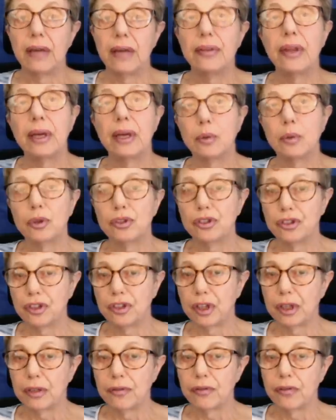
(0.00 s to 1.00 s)
they were
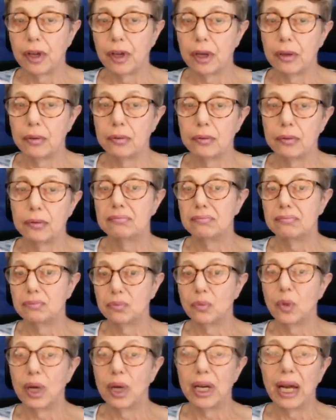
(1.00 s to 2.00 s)
still afloat
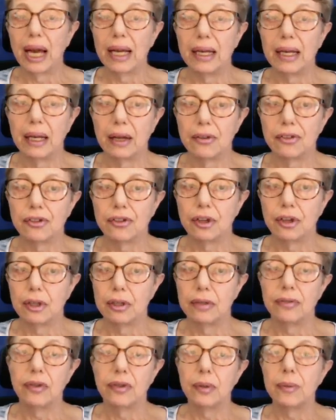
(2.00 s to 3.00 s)
when I last heard
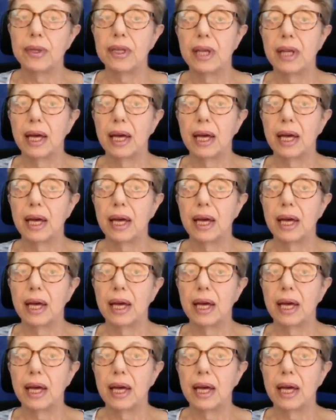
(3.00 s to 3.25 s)
of them,